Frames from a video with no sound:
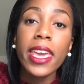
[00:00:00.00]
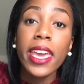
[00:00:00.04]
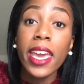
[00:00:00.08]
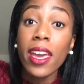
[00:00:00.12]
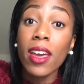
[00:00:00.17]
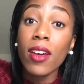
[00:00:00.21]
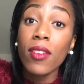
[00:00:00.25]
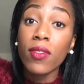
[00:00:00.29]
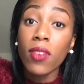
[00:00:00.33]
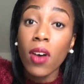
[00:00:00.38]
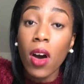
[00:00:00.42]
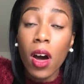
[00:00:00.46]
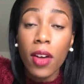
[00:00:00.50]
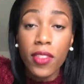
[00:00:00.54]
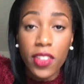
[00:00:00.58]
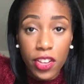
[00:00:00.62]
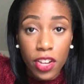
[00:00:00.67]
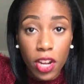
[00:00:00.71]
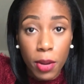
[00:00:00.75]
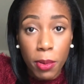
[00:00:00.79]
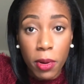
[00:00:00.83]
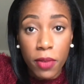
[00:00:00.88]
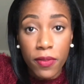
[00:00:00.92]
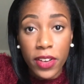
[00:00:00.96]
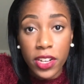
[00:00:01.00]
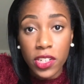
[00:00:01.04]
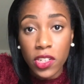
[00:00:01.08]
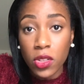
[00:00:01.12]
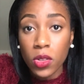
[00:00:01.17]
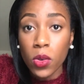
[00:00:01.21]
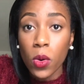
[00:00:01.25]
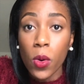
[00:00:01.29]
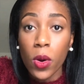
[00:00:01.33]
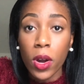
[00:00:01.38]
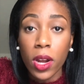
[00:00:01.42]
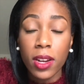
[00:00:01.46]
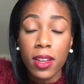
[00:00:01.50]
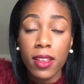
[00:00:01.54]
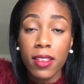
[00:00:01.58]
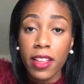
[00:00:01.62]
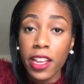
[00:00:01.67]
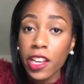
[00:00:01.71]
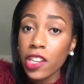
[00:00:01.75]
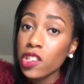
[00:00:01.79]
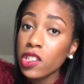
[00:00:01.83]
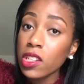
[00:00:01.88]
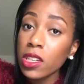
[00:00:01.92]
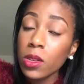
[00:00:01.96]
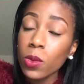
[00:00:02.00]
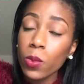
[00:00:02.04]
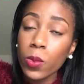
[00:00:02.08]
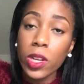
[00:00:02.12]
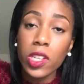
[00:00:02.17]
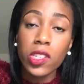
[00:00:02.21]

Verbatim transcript: get involved in your professional organization,